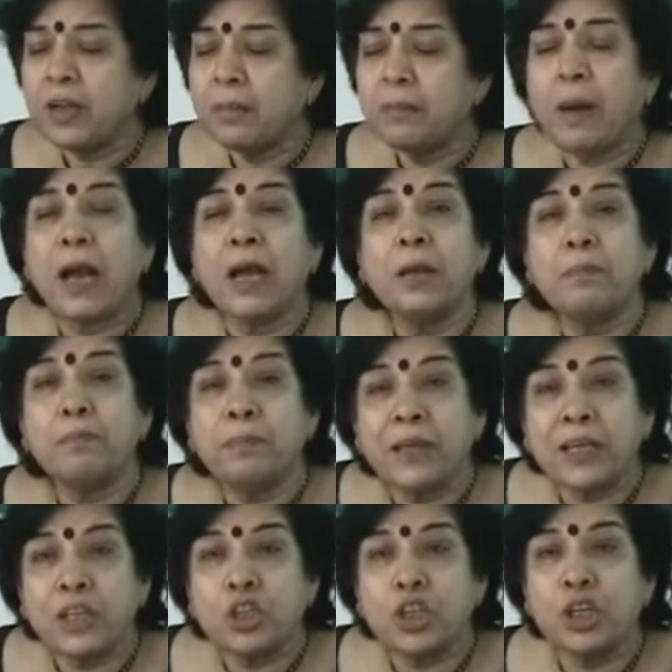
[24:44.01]
by
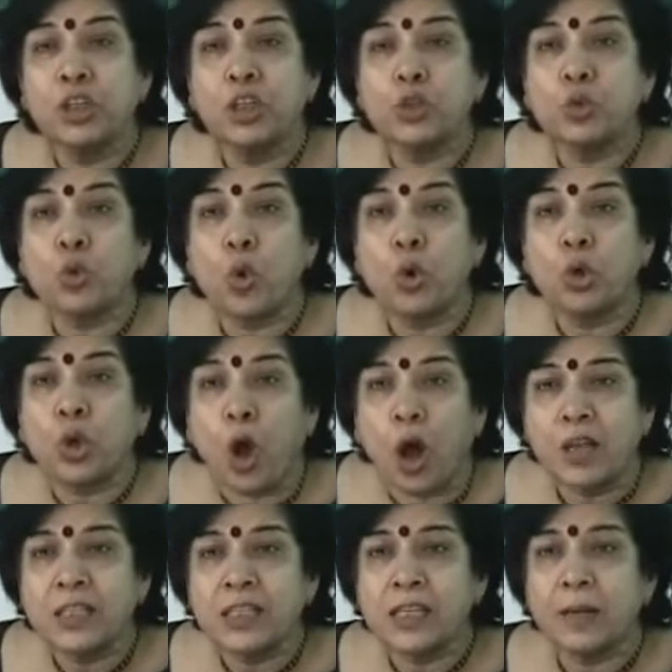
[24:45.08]
preaching this whole
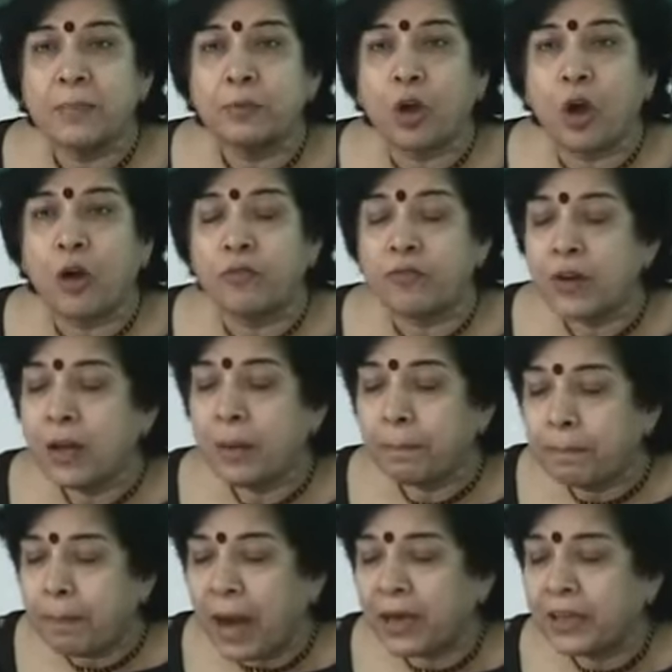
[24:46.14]
concept of
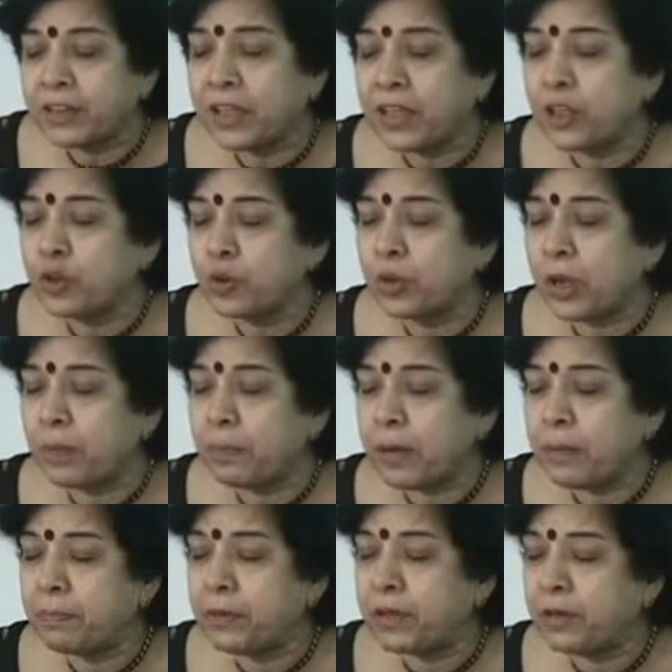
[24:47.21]
bhakti to the
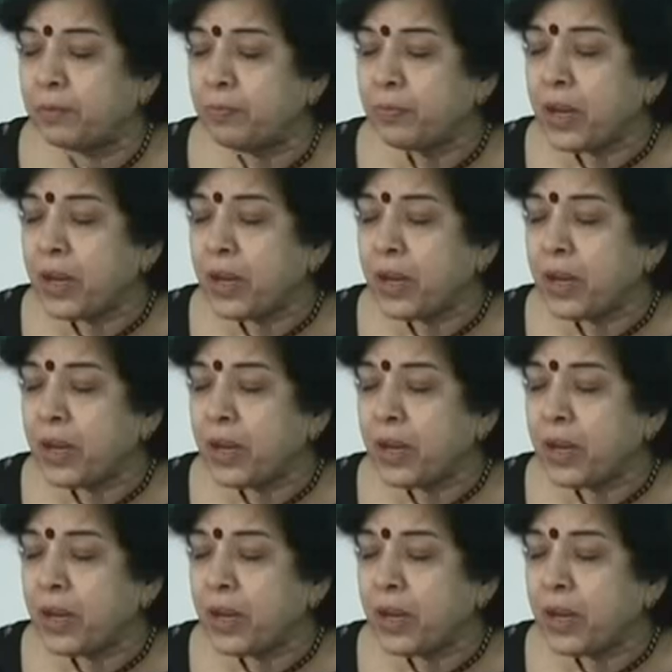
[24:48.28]
people.